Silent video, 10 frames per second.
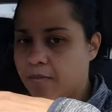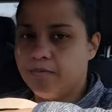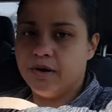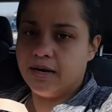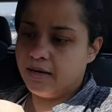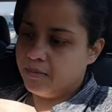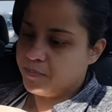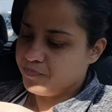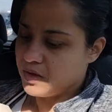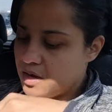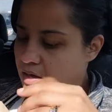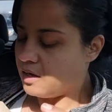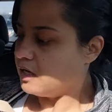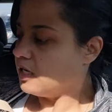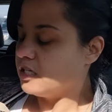up, really.
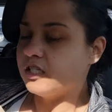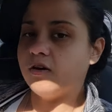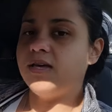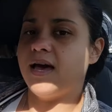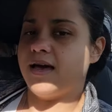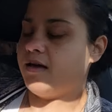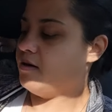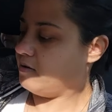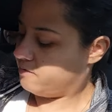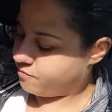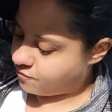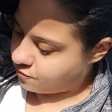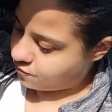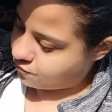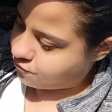So, yeah,
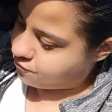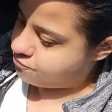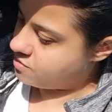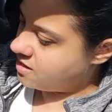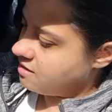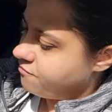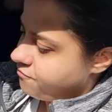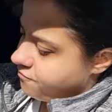nearly